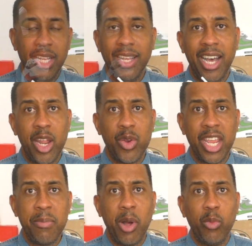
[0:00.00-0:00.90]
I don't
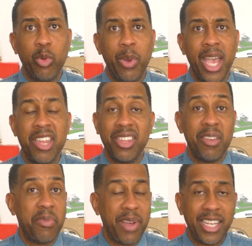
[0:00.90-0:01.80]
need multiple pairs.
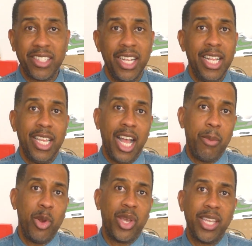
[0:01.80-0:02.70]
In fact,
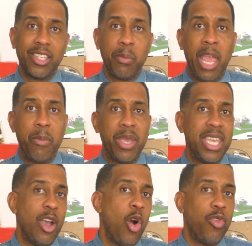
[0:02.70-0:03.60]
I'm looking to maybe
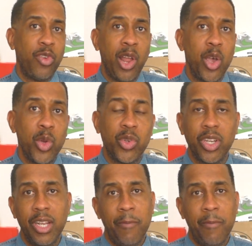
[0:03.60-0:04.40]
offload.